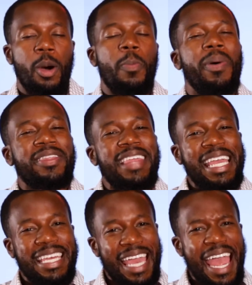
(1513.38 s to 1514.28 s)
but
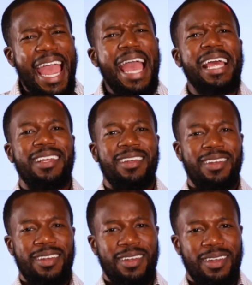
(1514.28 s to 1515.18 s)
they can
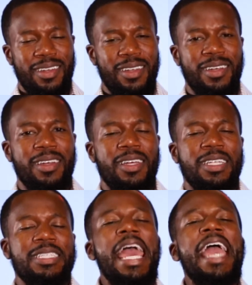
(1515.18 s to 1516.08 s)

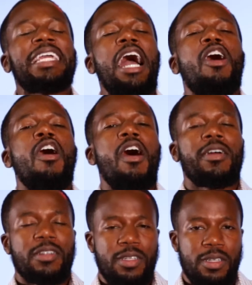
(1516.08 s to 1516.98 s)
take our
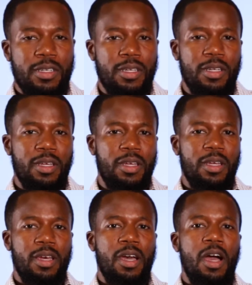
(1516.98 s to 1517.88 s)
hearts
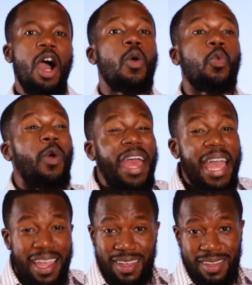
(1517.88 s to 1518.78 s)

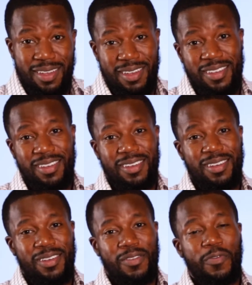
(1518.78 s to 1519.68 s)
away
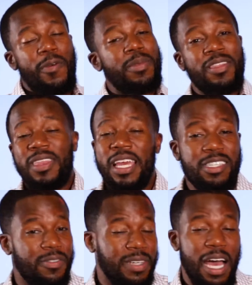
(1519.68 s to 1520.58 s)
from the
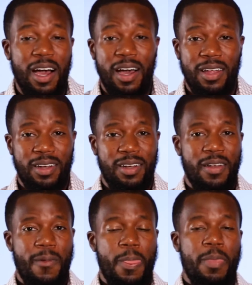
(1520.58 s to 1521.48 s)
things of God.
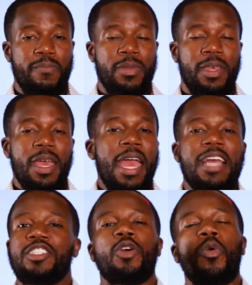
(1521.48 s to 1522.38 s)

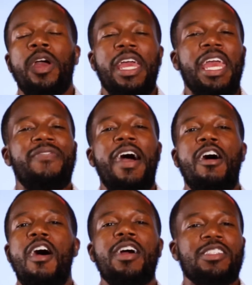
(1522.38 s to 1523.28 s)
And so if
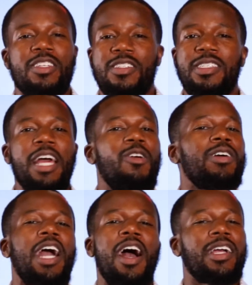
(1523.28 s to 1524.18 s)
our hearts are set
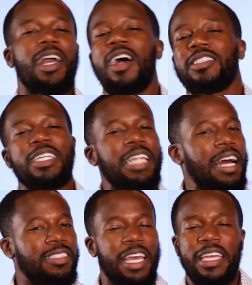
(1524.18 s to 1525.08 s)
on God, God says,
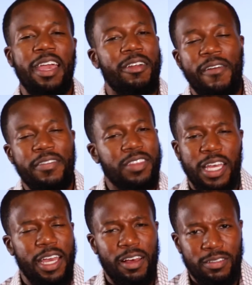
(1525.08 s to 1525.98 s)
I'll take care of
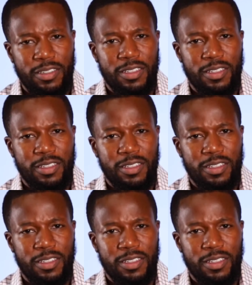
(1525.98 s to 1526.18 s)
everything else.